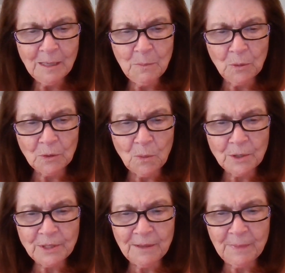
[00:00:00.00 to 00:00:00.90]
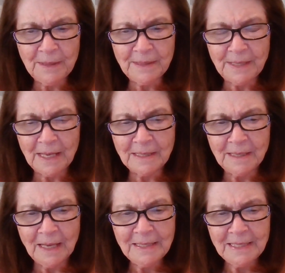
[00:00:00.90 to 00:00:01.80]
Come on, Lord, give me the date.
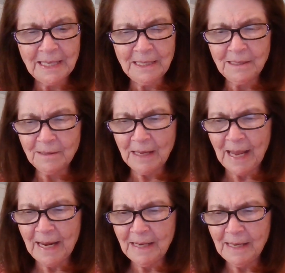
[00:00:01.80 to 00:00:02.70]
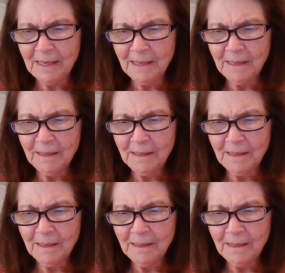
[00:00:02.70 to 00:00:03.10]
1980.